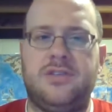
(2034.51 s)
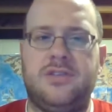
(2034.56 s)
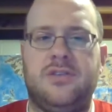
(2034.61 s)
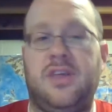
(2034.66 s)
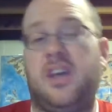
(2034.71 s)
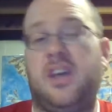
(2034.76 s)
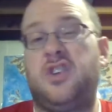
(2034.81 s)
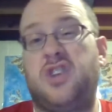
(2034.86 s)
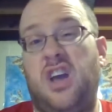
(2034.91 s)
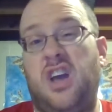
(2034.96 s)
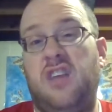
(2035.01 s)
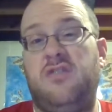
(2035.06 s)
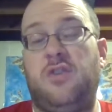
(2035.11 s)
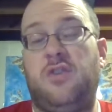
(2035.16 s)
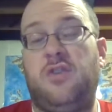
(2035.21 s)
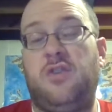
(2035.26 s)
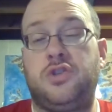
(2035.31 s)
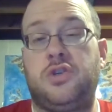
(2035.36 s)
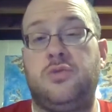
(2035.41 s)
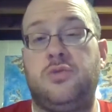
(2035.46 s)
So like a giant
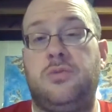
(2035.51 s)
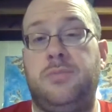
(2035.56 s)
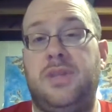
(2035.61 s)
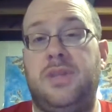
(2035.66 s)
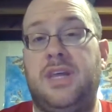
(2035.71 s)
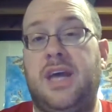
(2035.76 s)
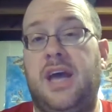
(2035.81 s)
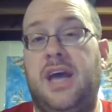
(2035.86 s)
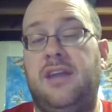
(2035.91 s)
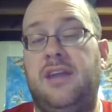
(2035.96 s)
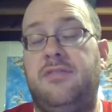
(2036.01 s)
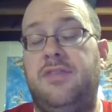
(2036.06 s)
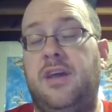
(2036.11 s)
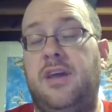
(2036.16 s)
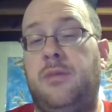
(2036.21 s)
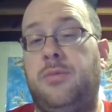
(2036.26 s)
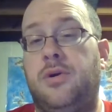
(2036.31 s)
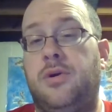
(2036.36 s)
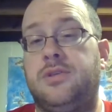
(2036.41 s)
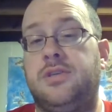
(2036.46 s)
vulture would be the kind of
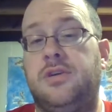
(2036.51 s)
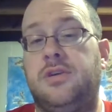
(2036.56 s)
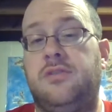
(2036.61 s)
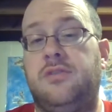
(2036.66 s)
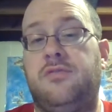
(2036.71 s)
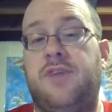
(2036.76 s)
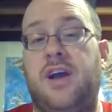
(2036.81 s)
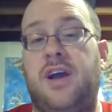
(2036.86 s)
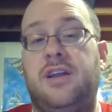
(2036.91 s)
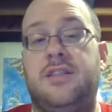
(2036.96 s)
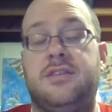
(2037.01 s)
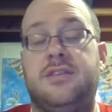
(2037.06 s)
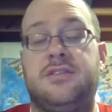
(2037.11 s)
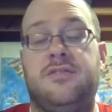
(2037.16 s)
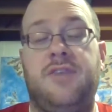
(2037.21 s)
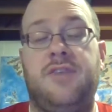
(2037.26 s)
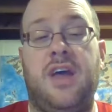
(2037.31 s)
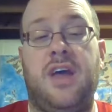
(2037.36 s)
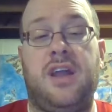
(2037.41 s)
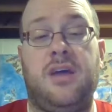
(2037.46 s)
thing a person could find in the
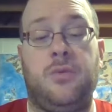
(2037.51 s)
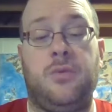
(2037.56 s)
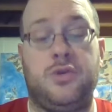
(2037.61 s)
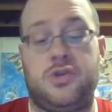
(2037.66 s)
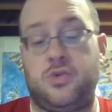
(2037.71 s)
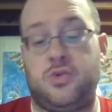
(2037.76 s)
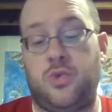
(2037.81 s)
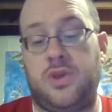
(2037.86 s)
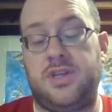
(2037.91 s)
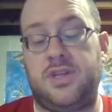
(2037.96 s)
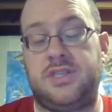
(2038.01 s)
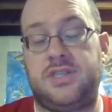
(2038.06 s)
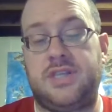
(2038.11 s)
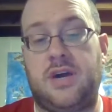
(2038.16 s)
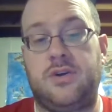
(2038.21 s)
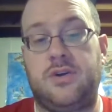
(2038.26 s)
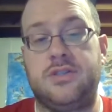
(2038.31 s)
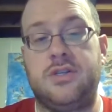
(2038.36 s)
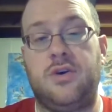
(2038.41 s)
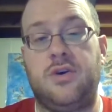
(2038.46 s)
savannah, which is where this
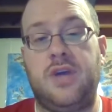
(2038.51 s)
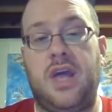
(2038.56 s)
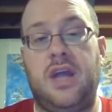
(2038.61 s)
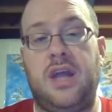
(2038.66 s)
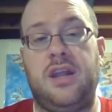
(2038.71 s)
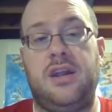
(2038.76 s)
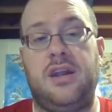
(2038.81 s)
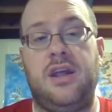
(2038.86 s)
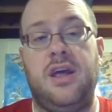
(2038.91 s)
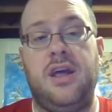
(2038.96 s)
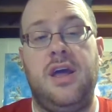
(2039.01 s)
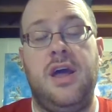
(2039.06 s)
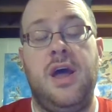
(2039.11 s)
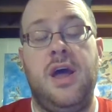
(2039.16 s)
town is located.